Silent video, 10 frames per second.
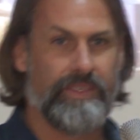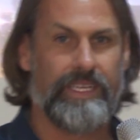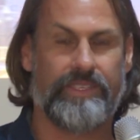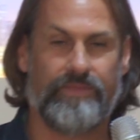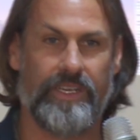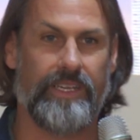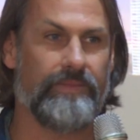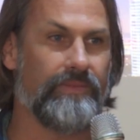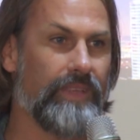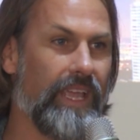It's free.
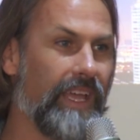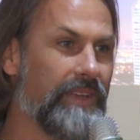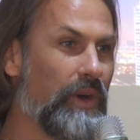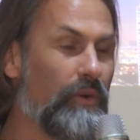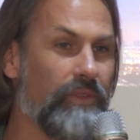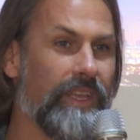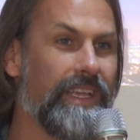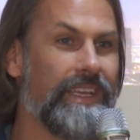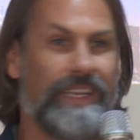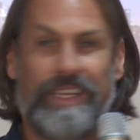And
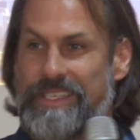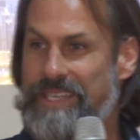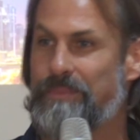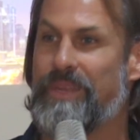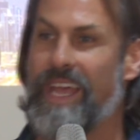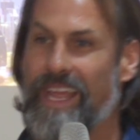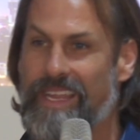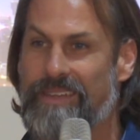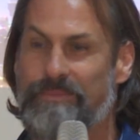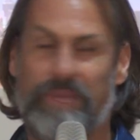hopefully
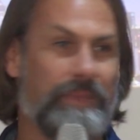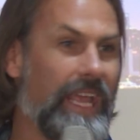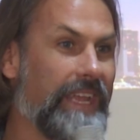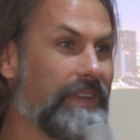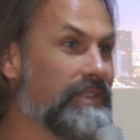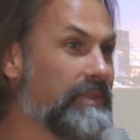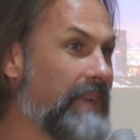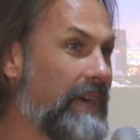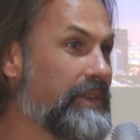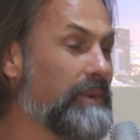someday, maybe 8 years from
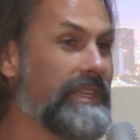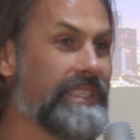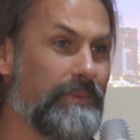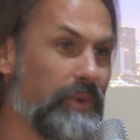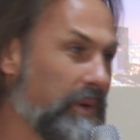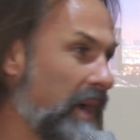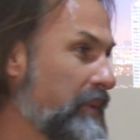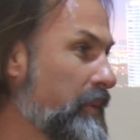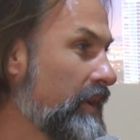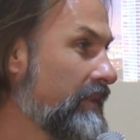now, you'll be somewhere around
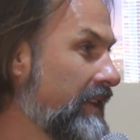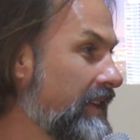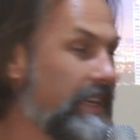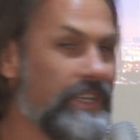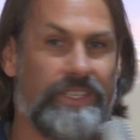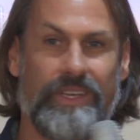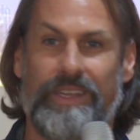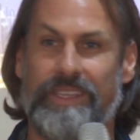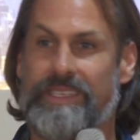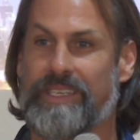the world
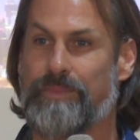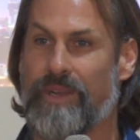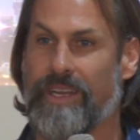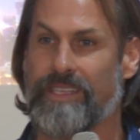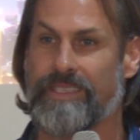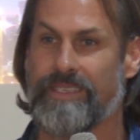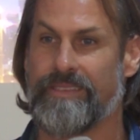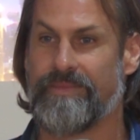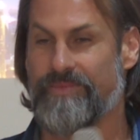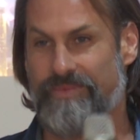sharing this experience.
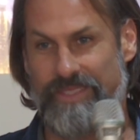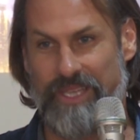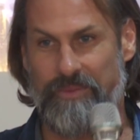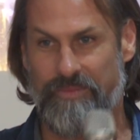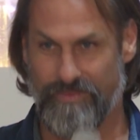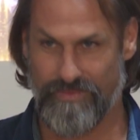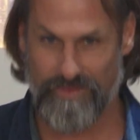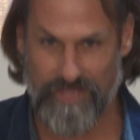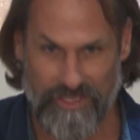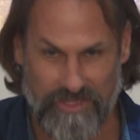So,
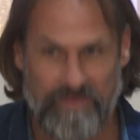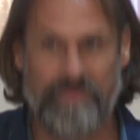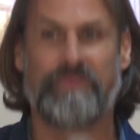cheers.